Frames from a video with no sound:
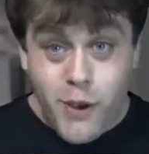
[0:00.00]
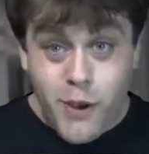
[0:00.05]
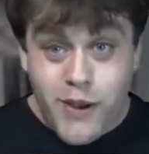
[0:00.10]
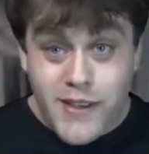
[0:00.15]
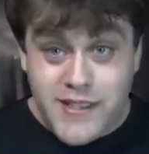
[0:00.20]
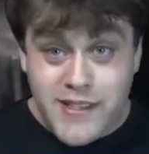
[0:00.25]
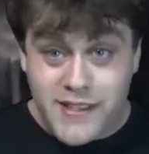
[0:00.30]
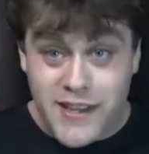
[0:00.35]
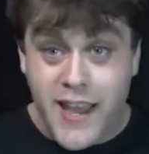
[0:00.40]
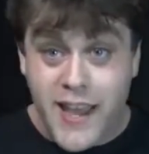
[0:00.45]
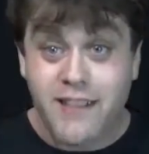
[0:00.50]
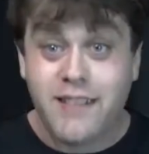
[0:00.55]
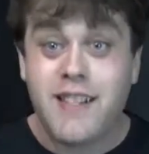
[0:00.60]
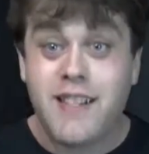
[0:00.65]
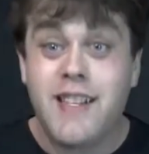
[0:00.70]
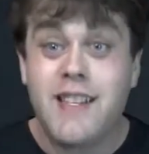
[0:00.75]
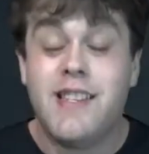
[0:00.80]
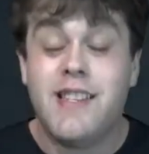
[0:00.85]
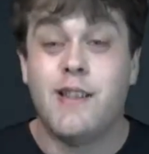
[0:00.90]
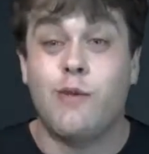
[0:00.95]

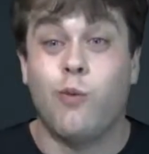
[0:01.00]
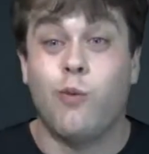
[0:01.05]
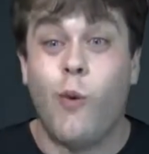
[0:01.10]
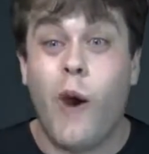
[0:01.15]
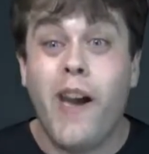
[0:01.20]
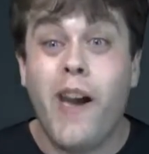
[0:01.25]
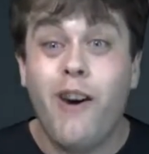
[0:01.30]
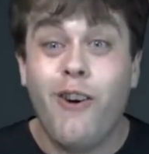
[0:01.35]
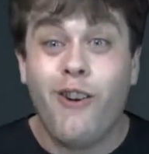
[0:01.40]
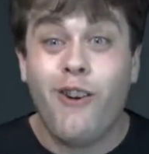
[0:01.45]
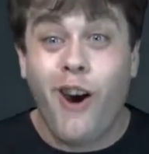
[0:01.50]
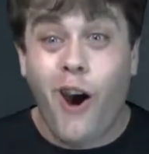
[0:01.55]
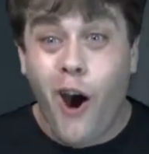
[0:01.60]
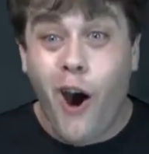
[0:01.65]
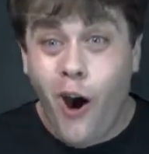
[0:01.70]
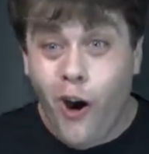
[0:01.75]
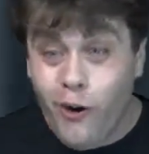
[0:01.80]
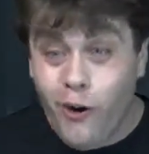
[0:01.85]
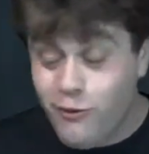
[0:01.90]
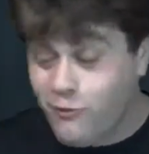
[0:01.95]
personalities as well.
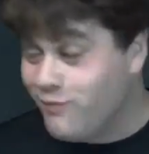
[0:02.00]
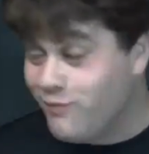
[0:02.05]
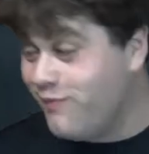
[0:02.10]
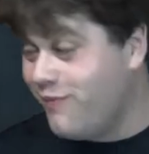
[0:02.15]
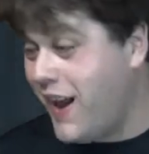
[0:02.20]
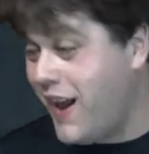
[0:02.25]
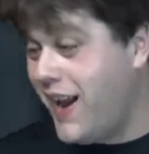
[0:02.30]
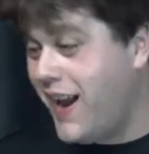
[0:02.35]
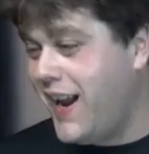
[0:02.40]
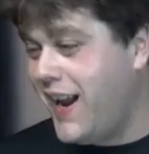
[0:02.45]
Oh man,